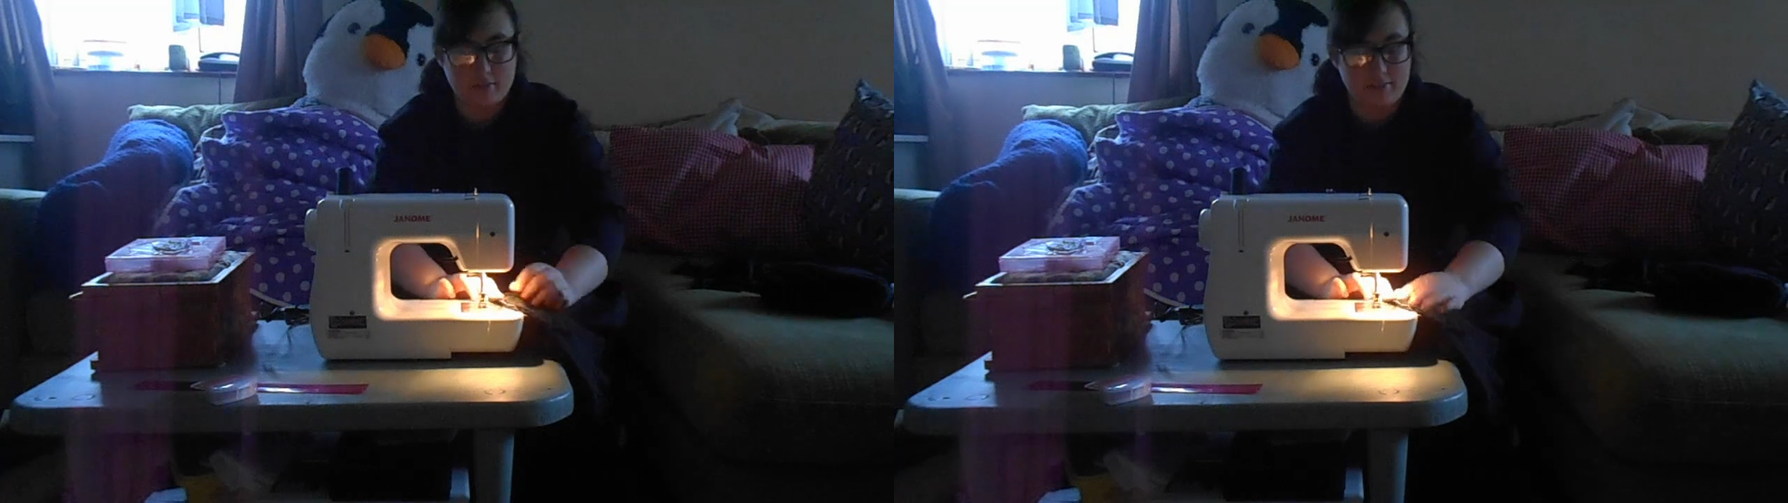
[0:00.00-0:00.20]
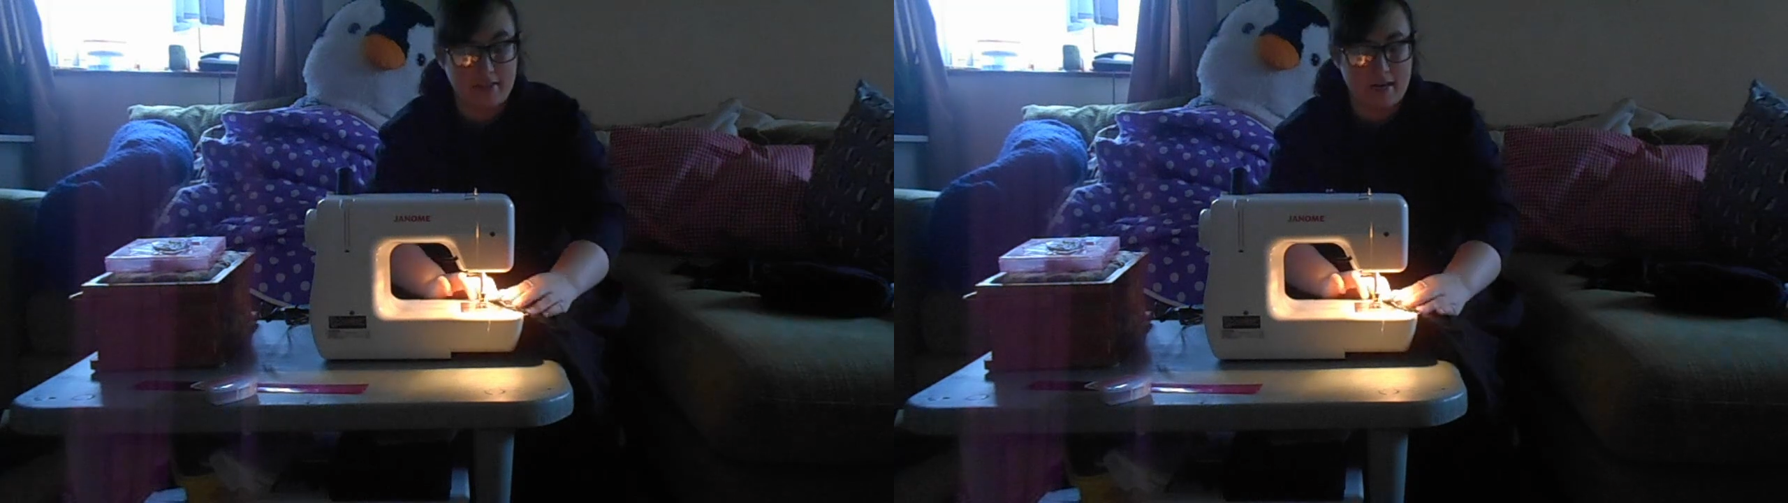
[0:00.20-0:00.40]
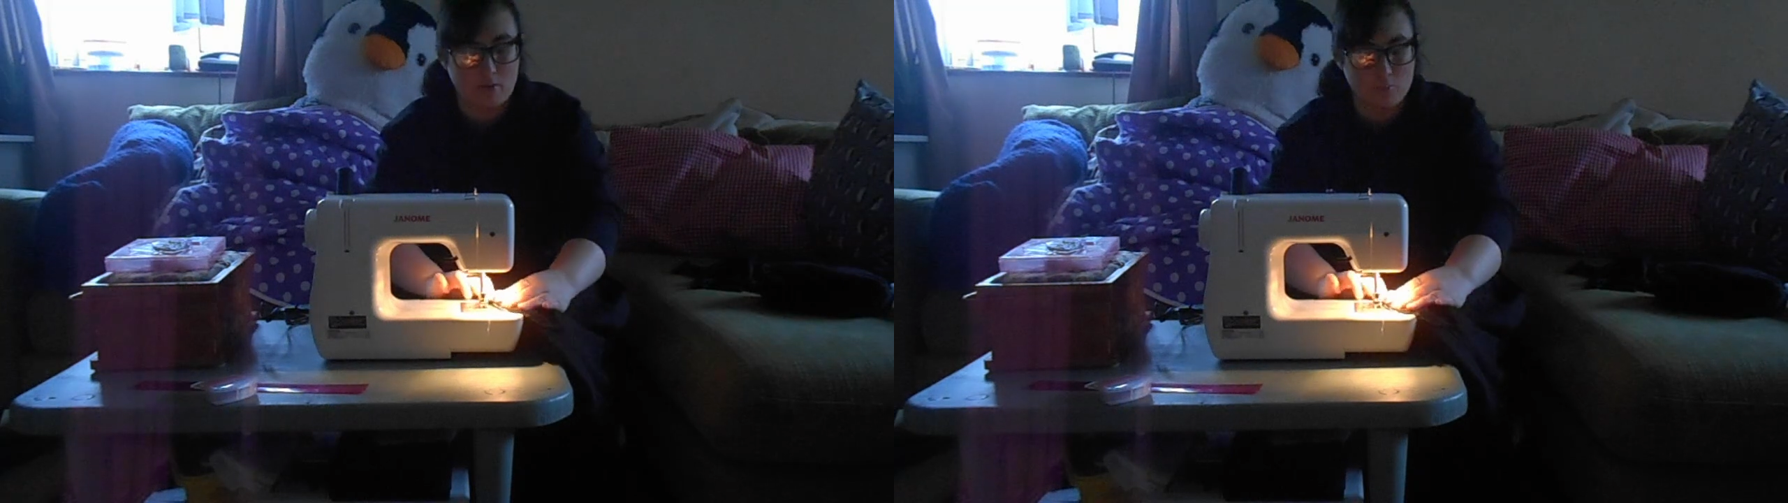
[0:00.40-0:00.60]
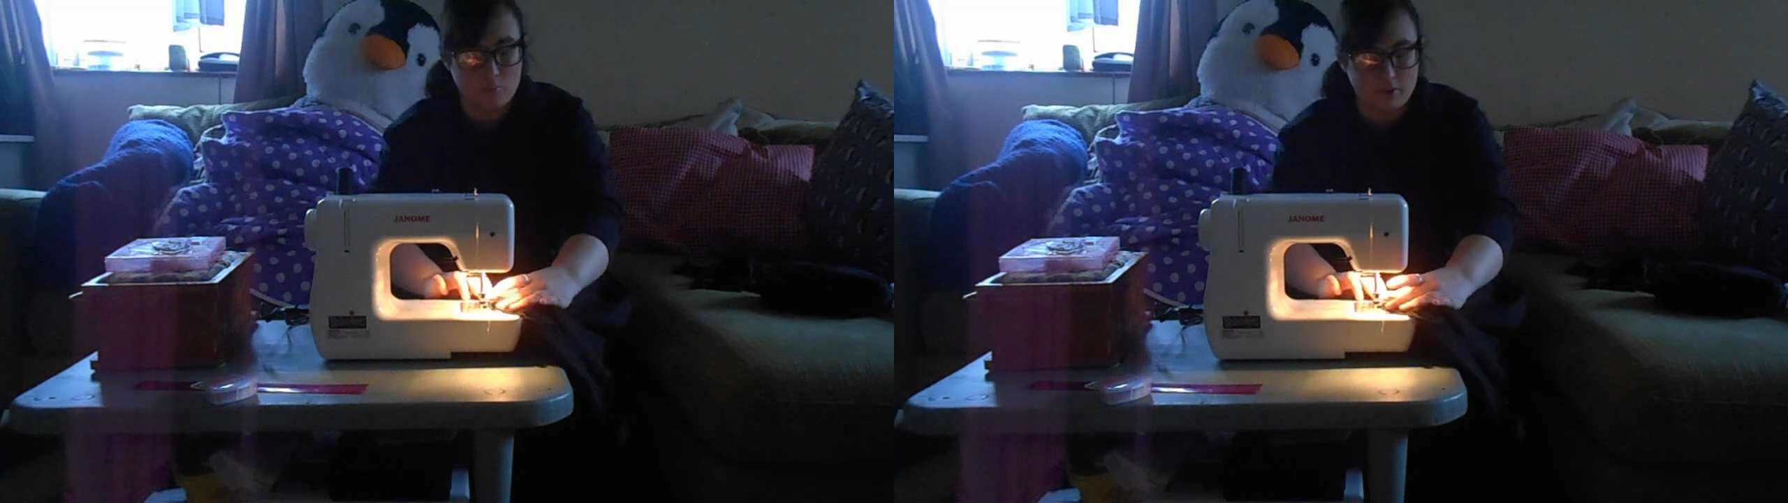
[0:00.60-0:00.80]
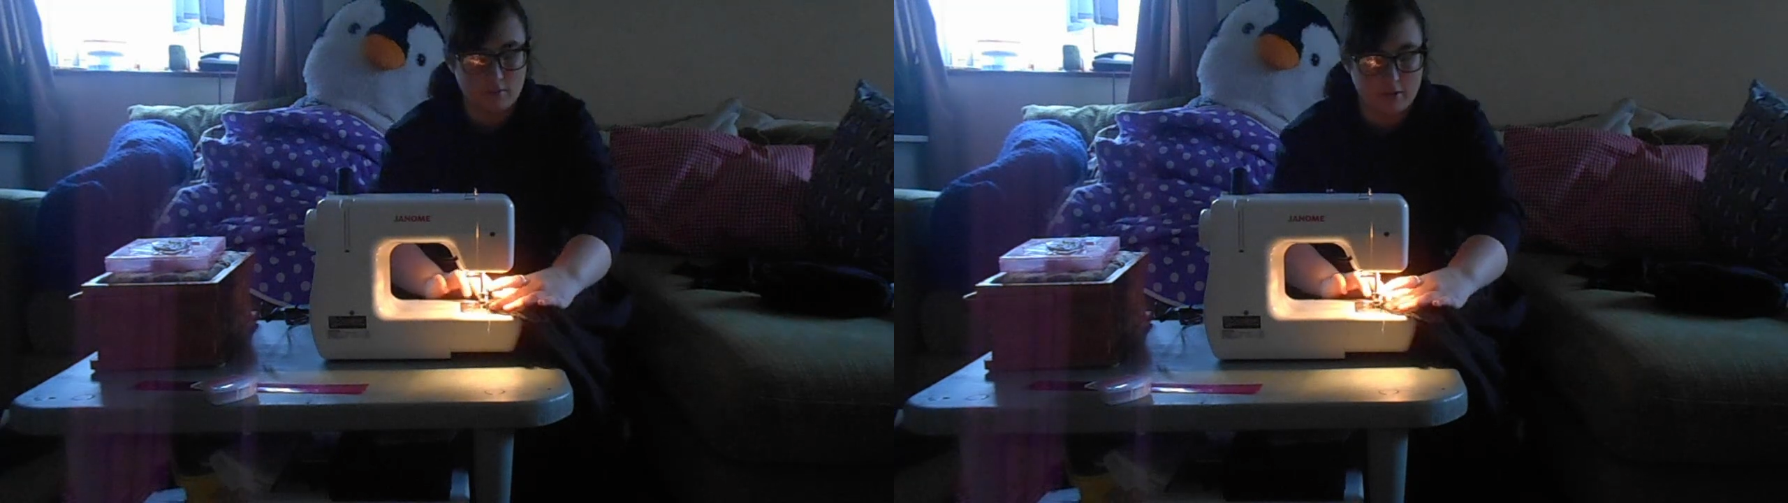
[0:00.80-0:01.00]
that
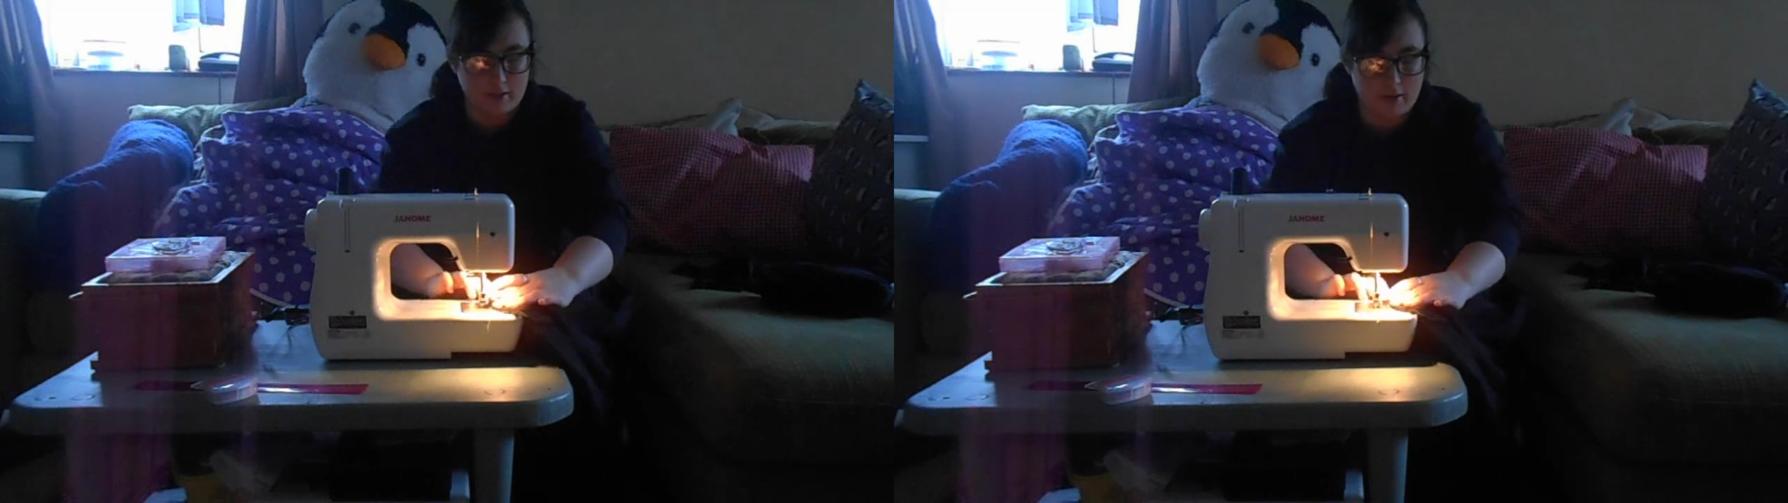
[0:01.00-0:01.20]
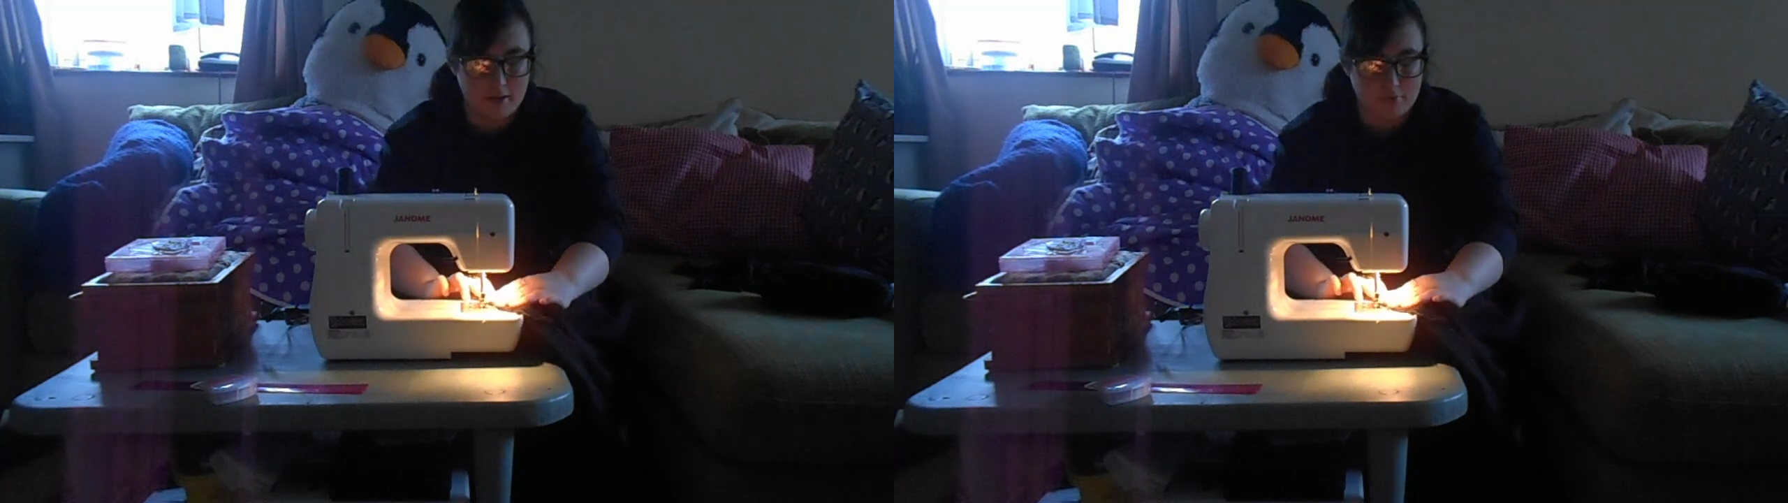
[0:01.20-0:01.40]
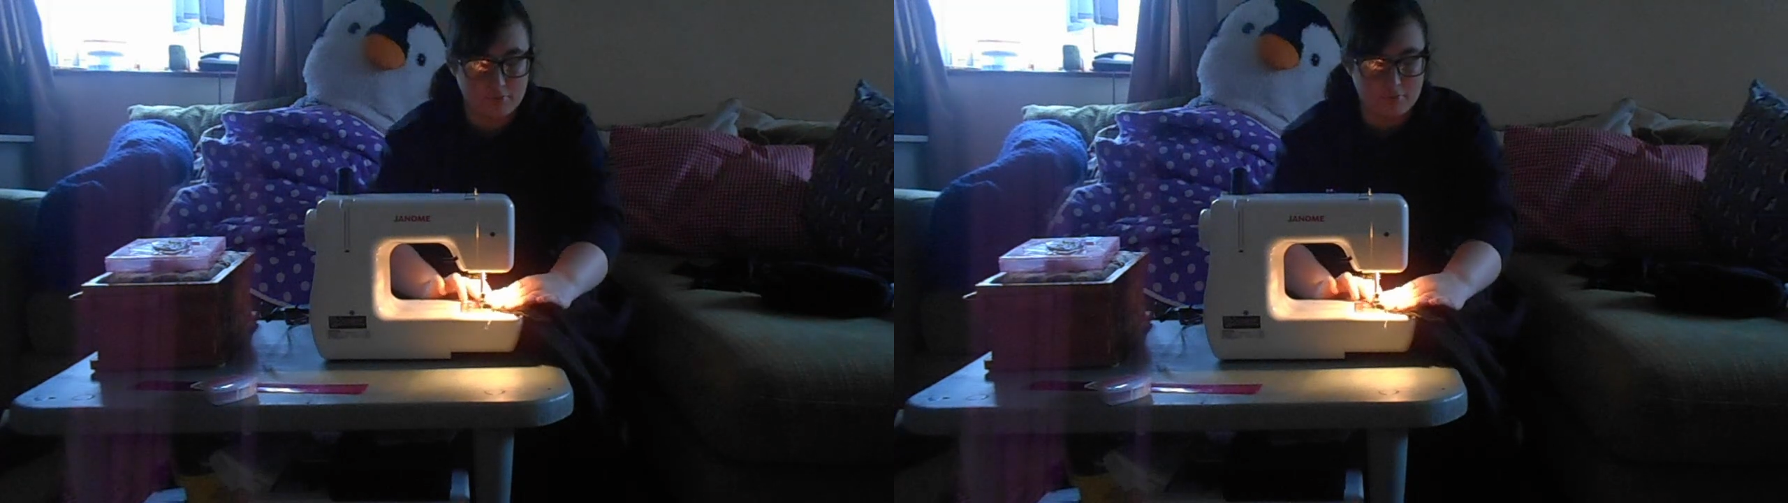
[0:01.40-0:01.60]
will have